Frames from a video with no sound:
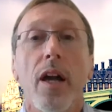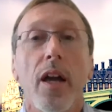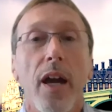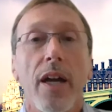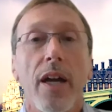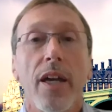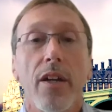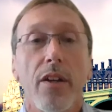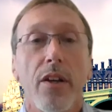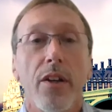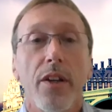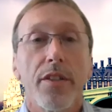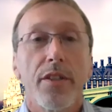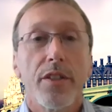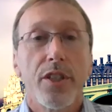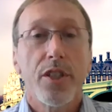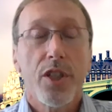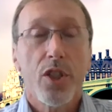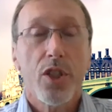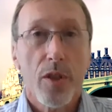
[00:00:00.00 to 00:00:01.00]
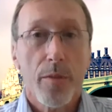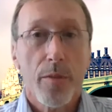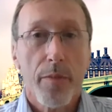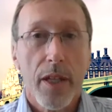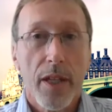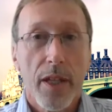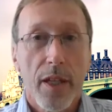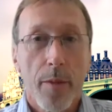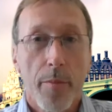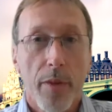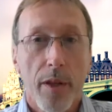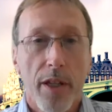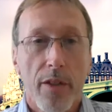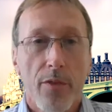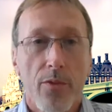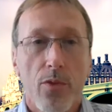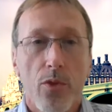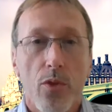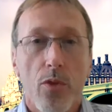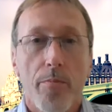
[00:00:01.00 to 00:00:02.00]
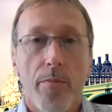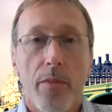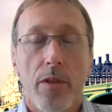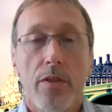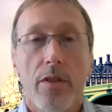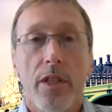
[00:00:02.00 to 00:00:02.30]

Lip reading: AI decision-making platform